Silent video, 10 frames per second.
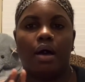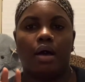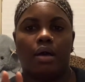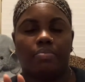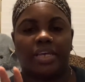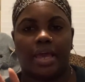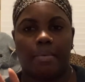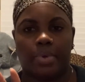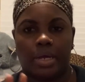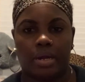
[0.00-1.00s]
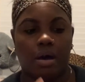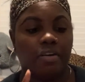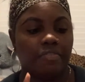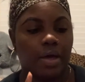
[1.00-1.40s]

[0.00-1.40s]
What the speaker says: the camera cut off.